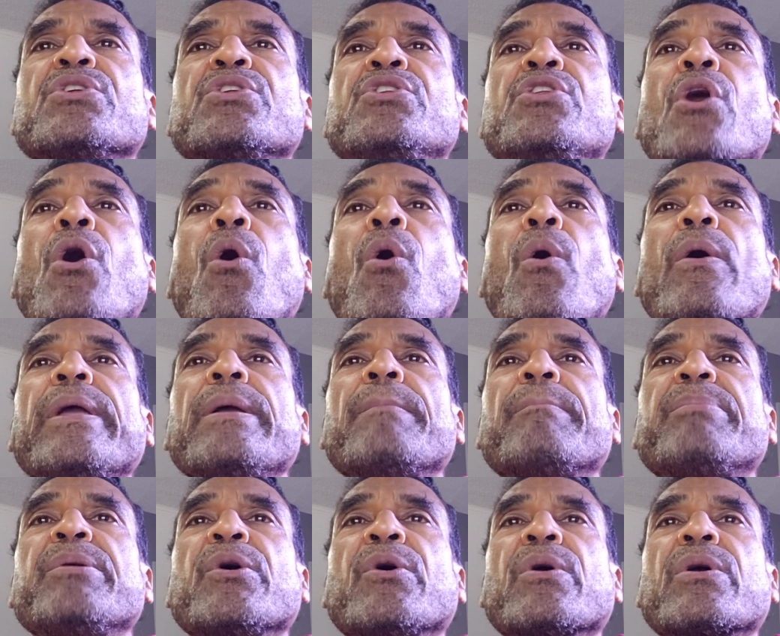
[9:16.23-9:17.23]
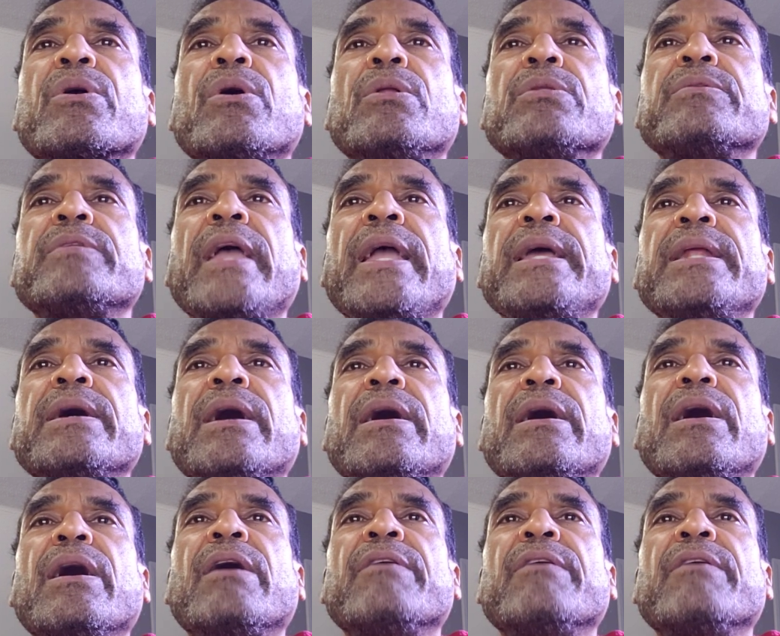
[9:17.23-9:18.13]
no empirical data